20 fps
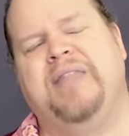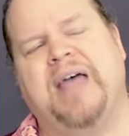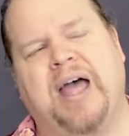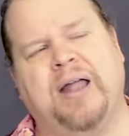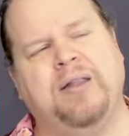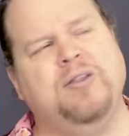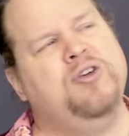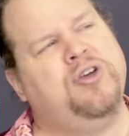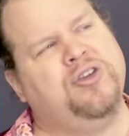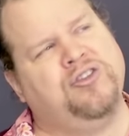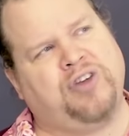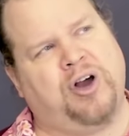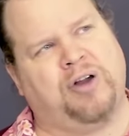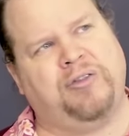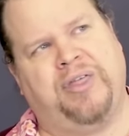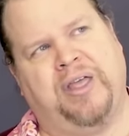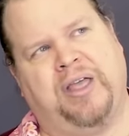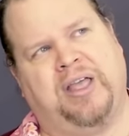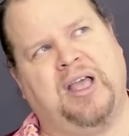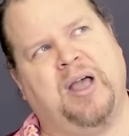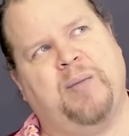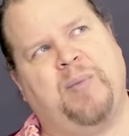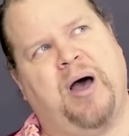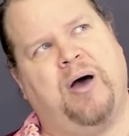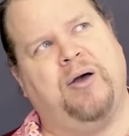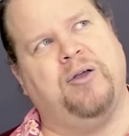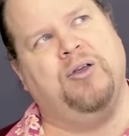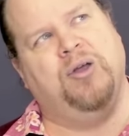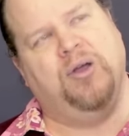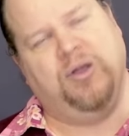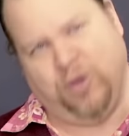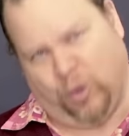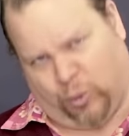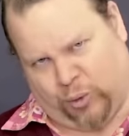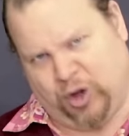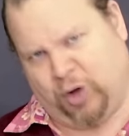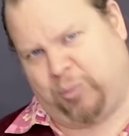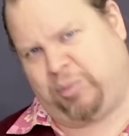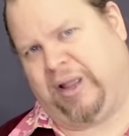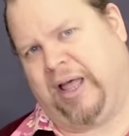then you can start thinking about
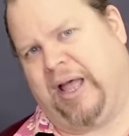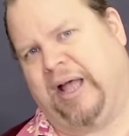your real